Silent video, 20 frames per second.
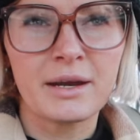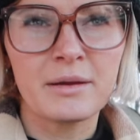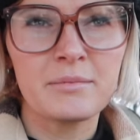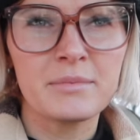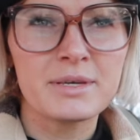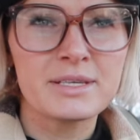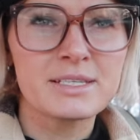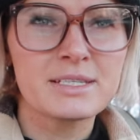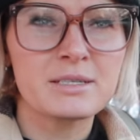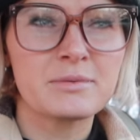I
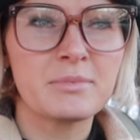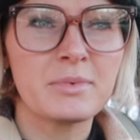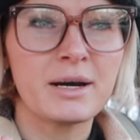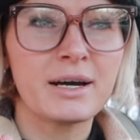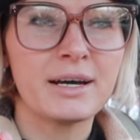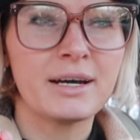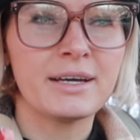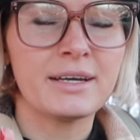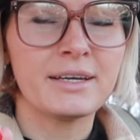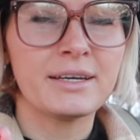missed
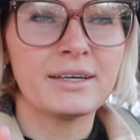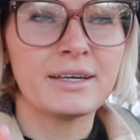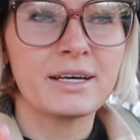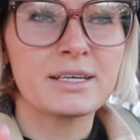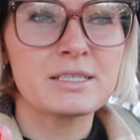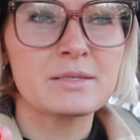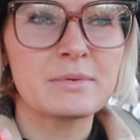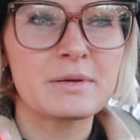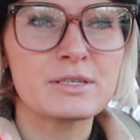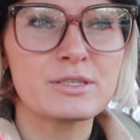my
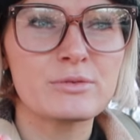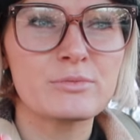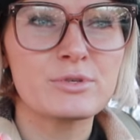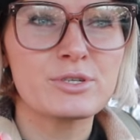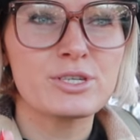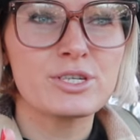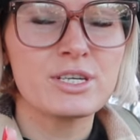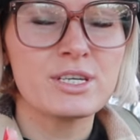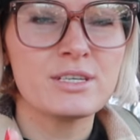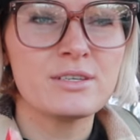espresso
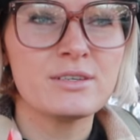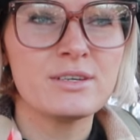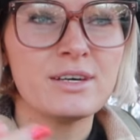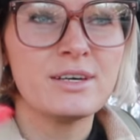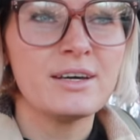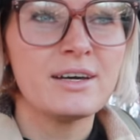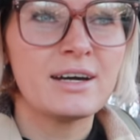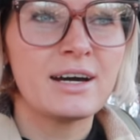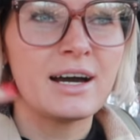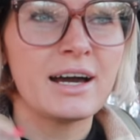
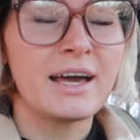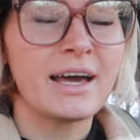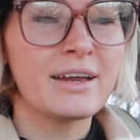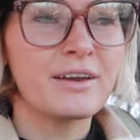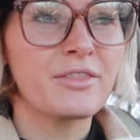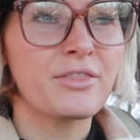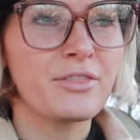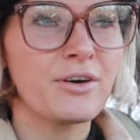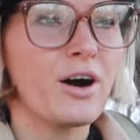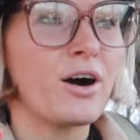machine? I had
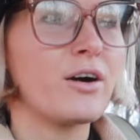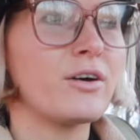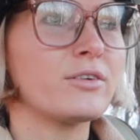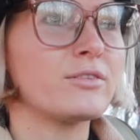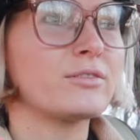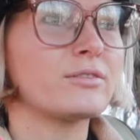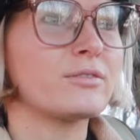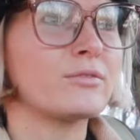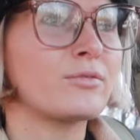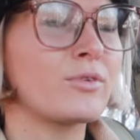a thought
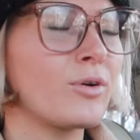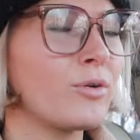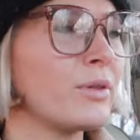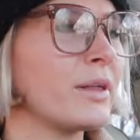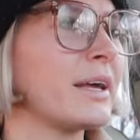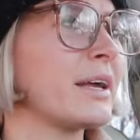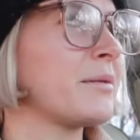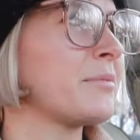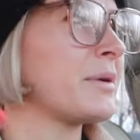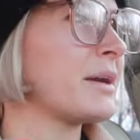
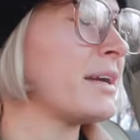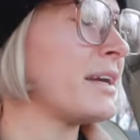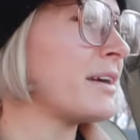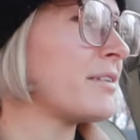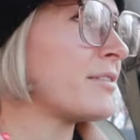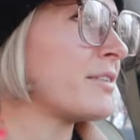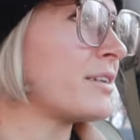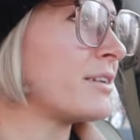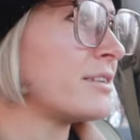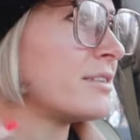rolling, but I
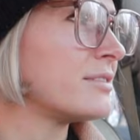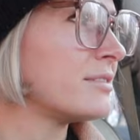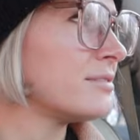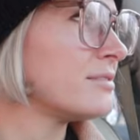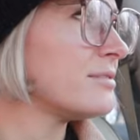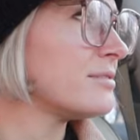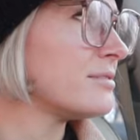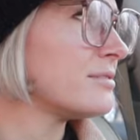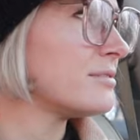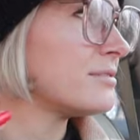never
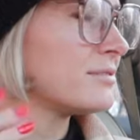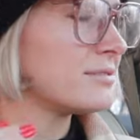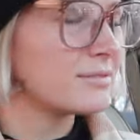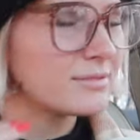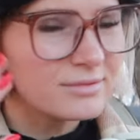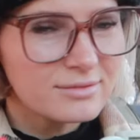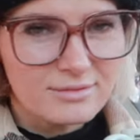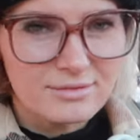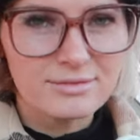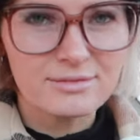
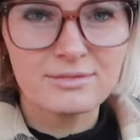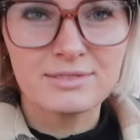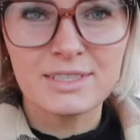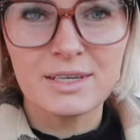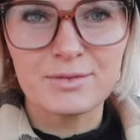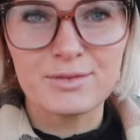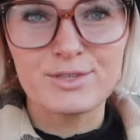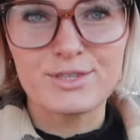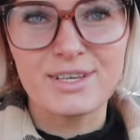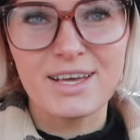
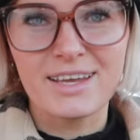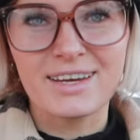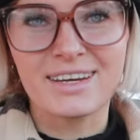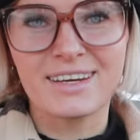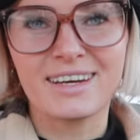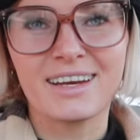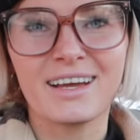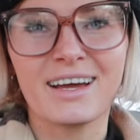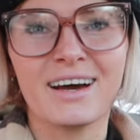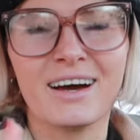said
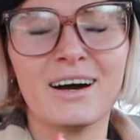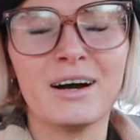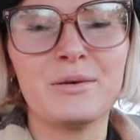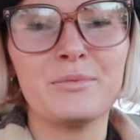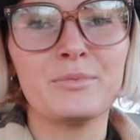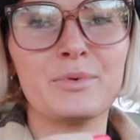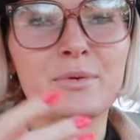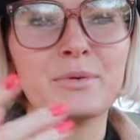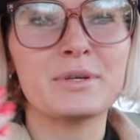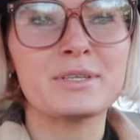
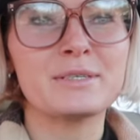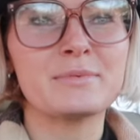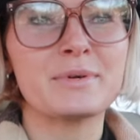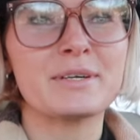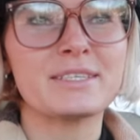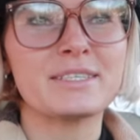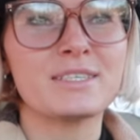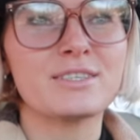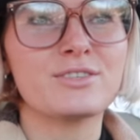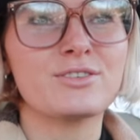it. We went to my
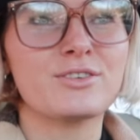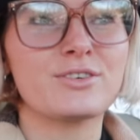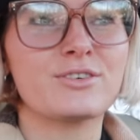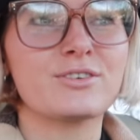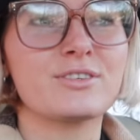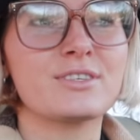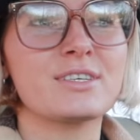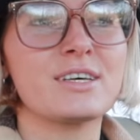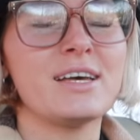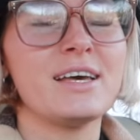
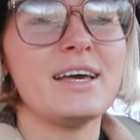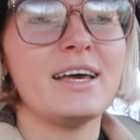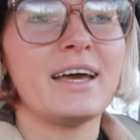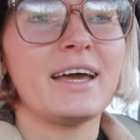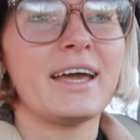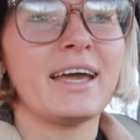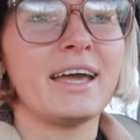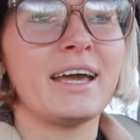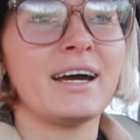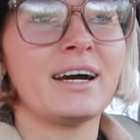sister's,
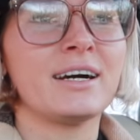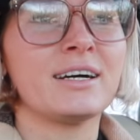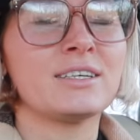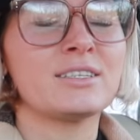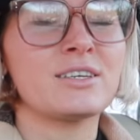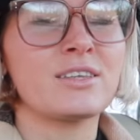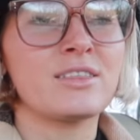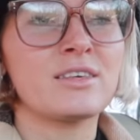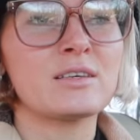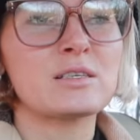and
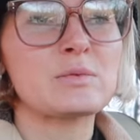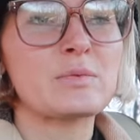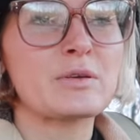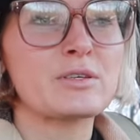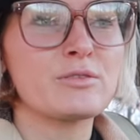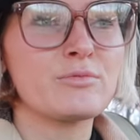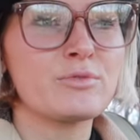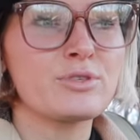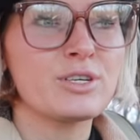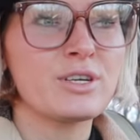the
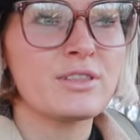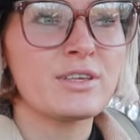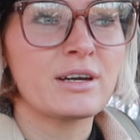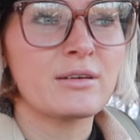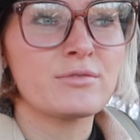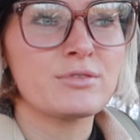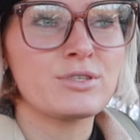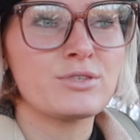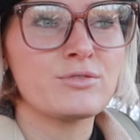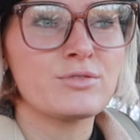espresso machine that I
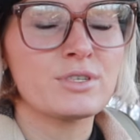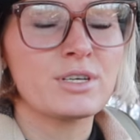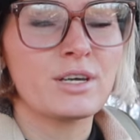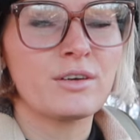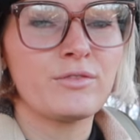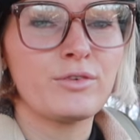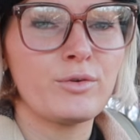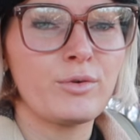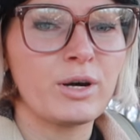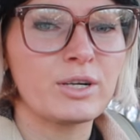was using,
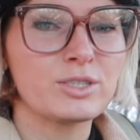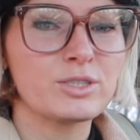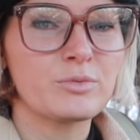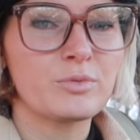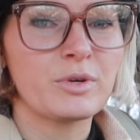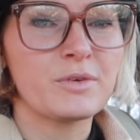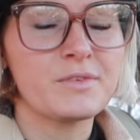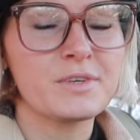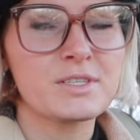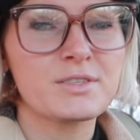if you watched the
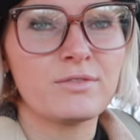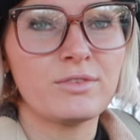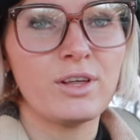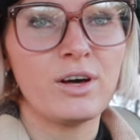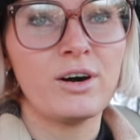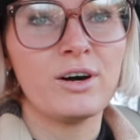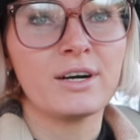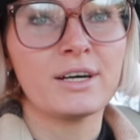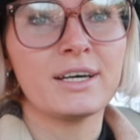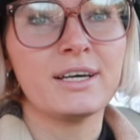previous
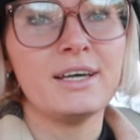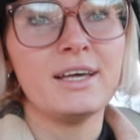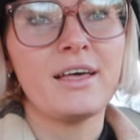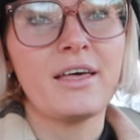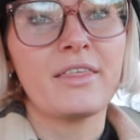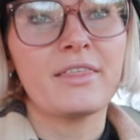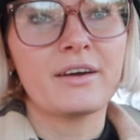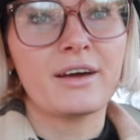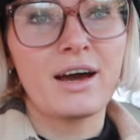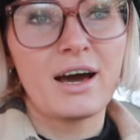
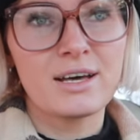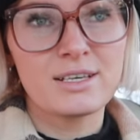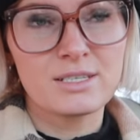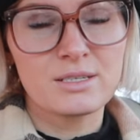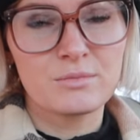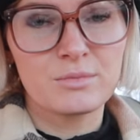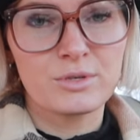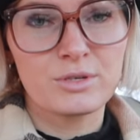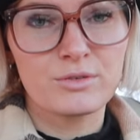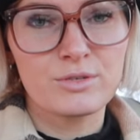vlog, the
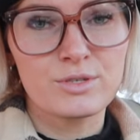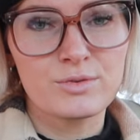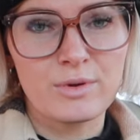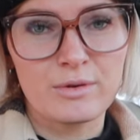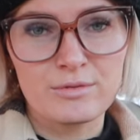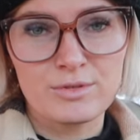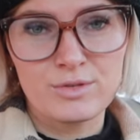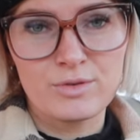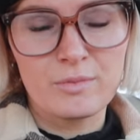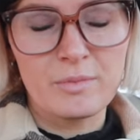Casa Brew is where I
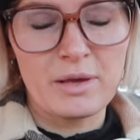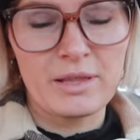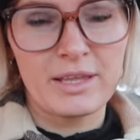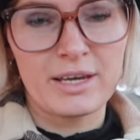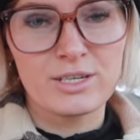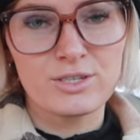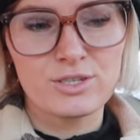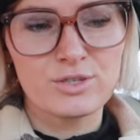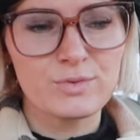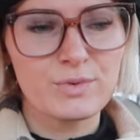was doing my
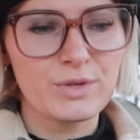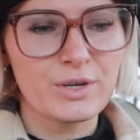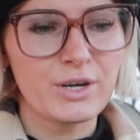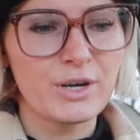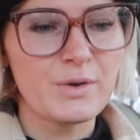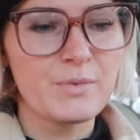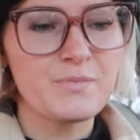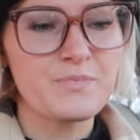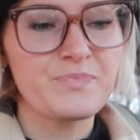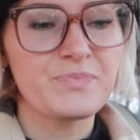lashes with
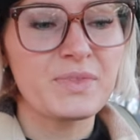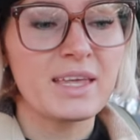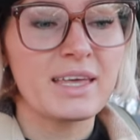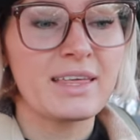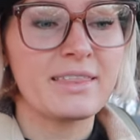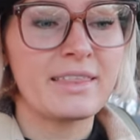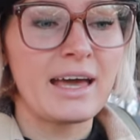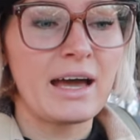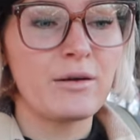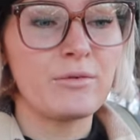her.
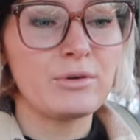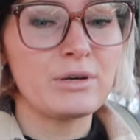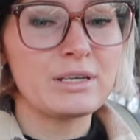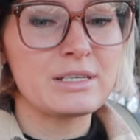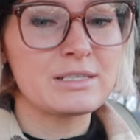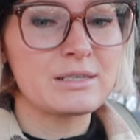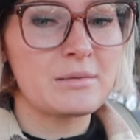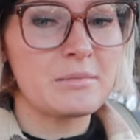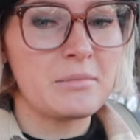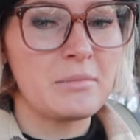That
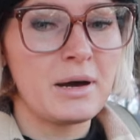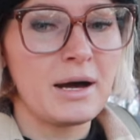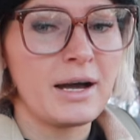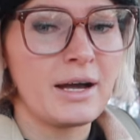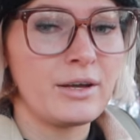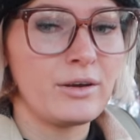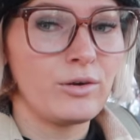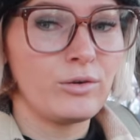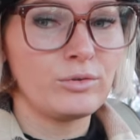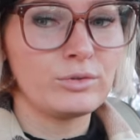was
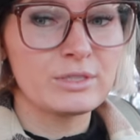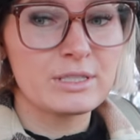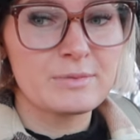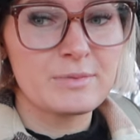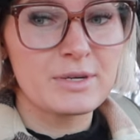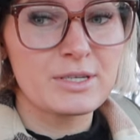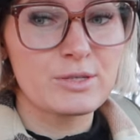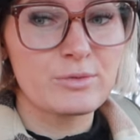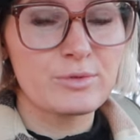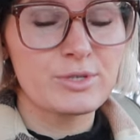my old
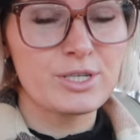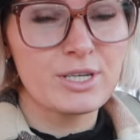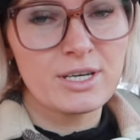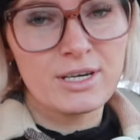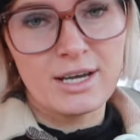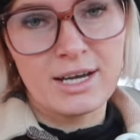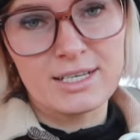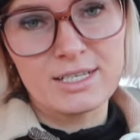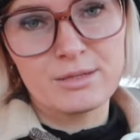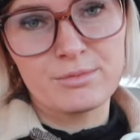espresso machine.
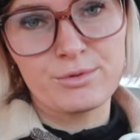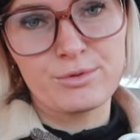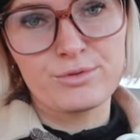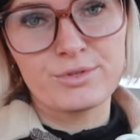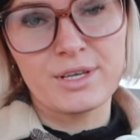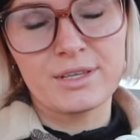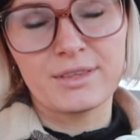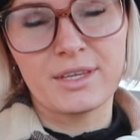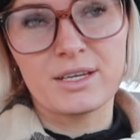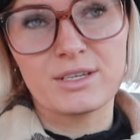Casa Brew
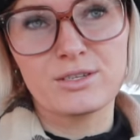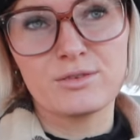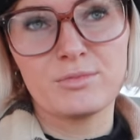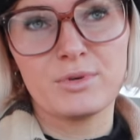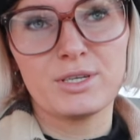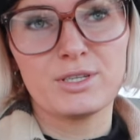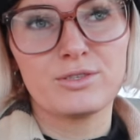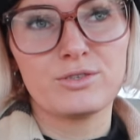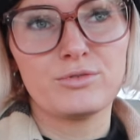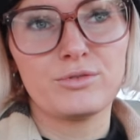sent that to
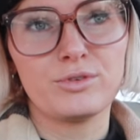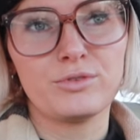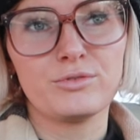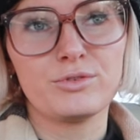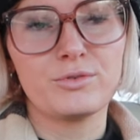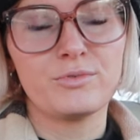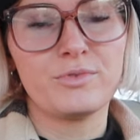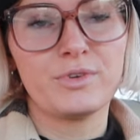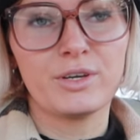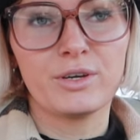me to do a
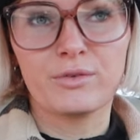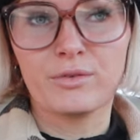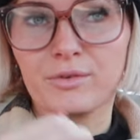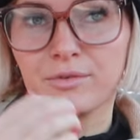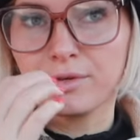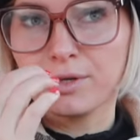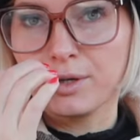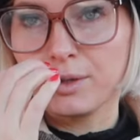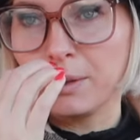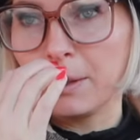YouTube video
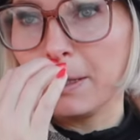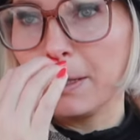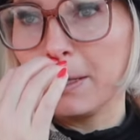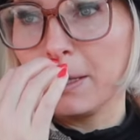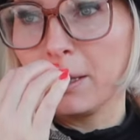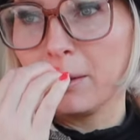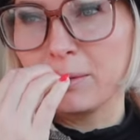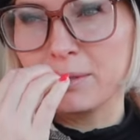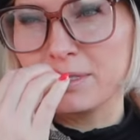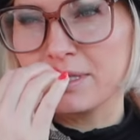review.
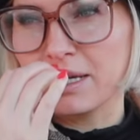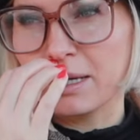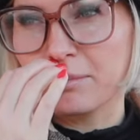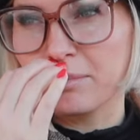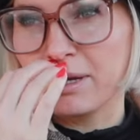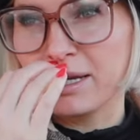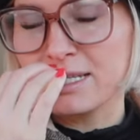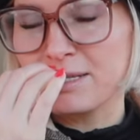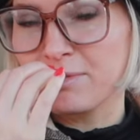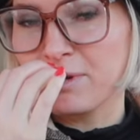It wasn't like a
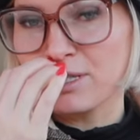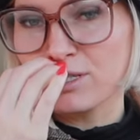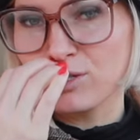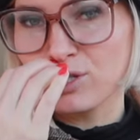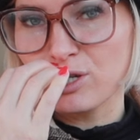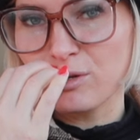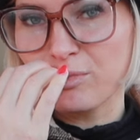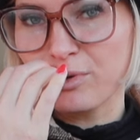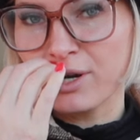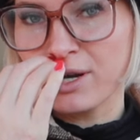paid
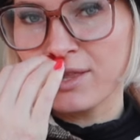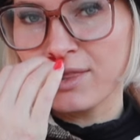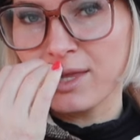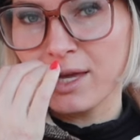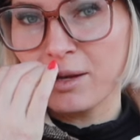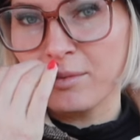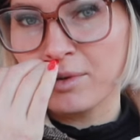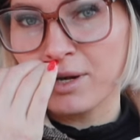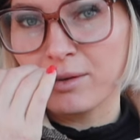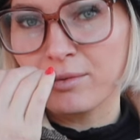sponsorship or
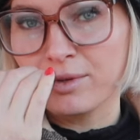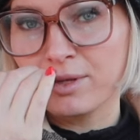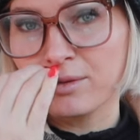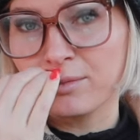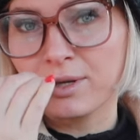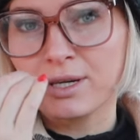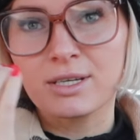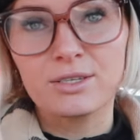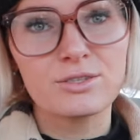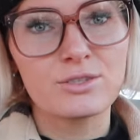anything, but I really
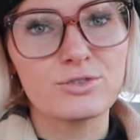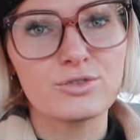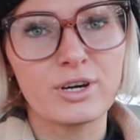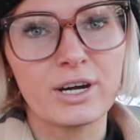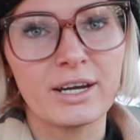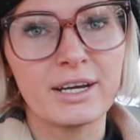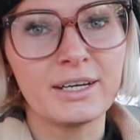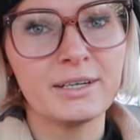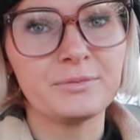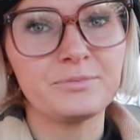wanted to
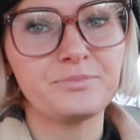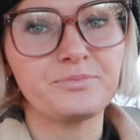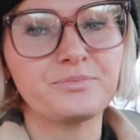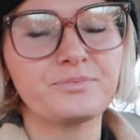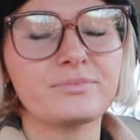try it.